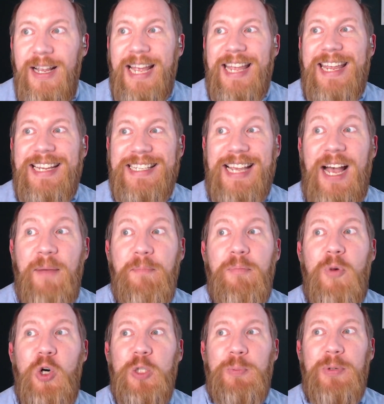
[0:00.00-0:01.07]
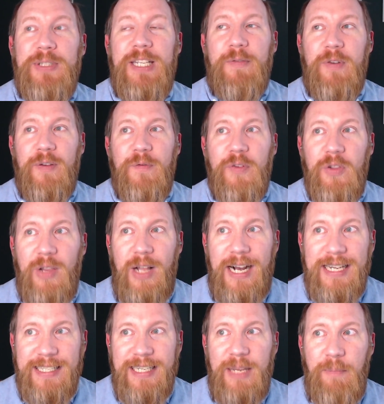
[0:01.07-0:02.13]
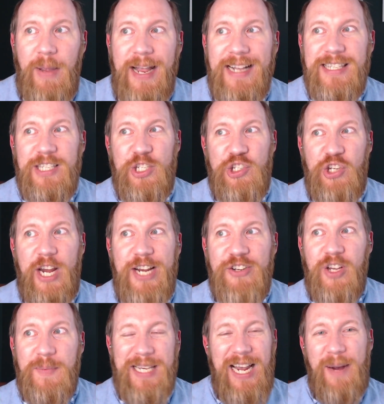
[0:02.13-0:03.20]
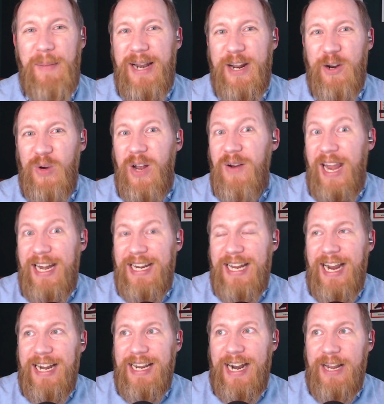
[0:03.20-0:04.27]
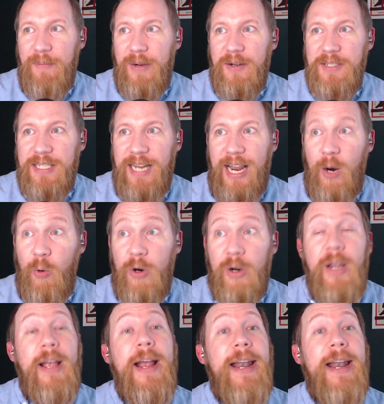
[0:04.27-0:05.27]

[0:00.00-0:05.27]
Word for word: He's got multiple different velocity bands. The changeups coming in around 89, 90 miles an hour.